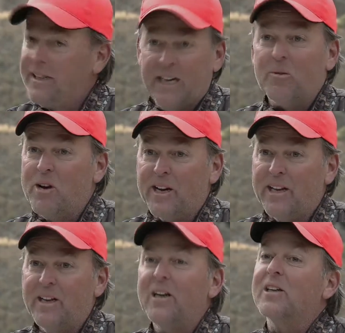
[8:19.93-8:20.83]
get
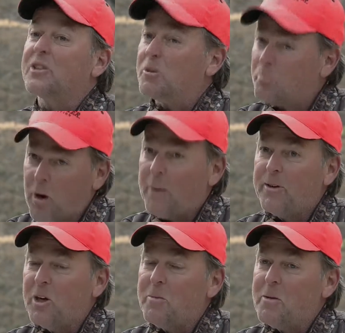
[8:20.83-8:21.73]
ready, because there's
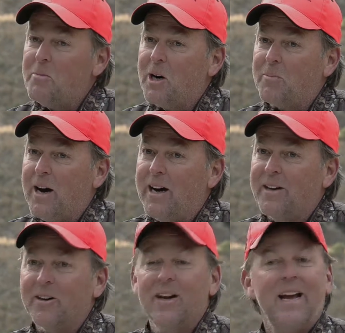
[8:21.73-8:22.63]
probably gonna be a buck
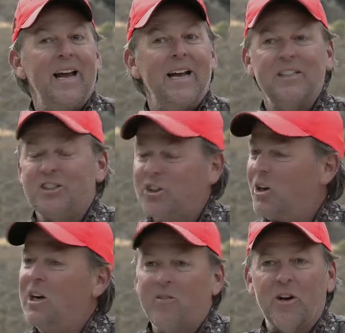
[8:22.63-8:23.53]
behind her. And sure
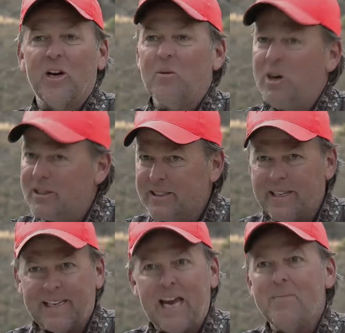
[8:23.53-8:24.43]
enough, there he was.
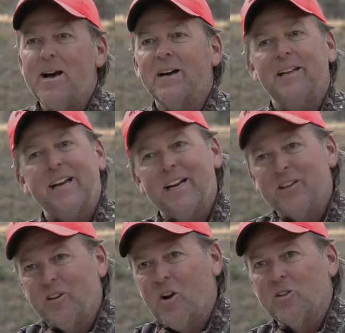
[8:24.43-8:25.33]
And he came out and he kind
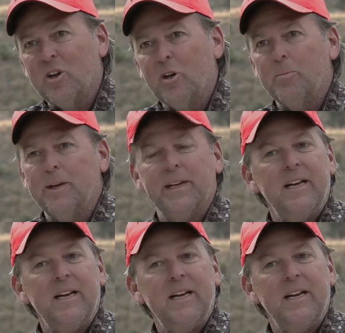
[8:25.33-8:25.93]
of dogged a little bit.